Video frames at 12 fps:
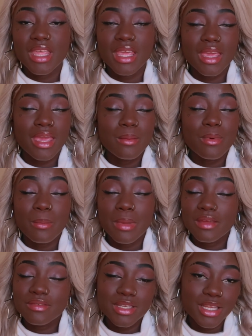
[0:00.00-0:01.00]
they came on
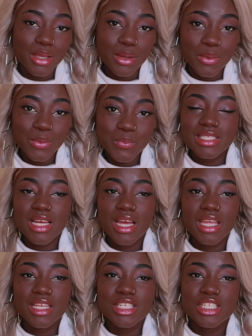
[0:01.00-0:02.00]
my video
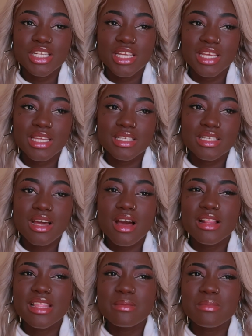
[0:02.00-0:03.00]
talking shit
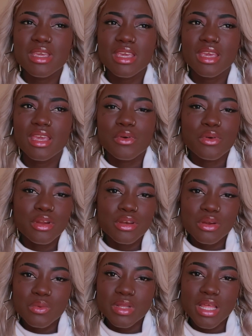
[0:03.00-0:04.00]
calling me
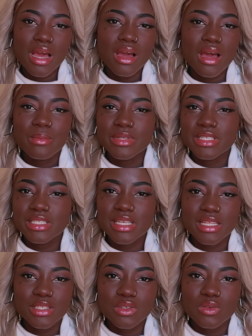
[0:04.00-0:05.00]
foreigner without common
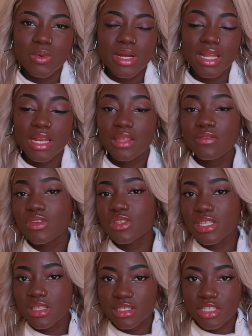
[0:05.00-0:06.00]
sense or whatnot if you
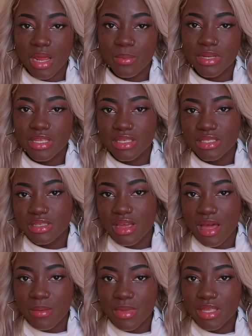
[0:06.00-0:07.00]
see the Japanese
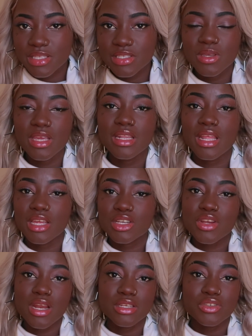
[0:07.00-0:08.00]
comments you can like
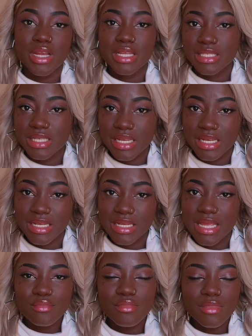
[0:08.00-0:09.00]
try to translate
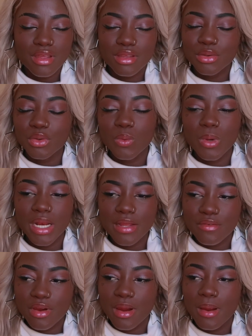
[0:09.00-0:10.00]
it you know
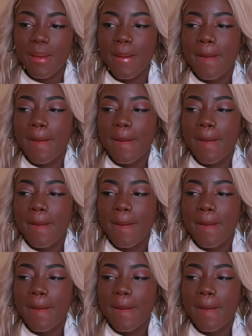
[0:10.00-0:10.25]
whatever